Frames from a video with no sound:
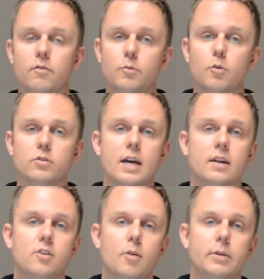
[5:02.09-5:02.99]
their most
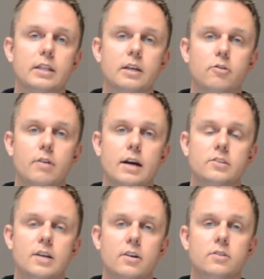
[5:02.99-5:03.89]
anatomically correct
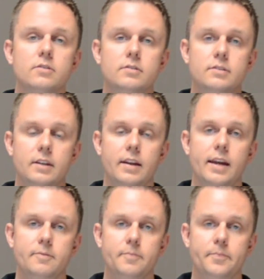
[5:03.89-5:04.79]
saddle to date.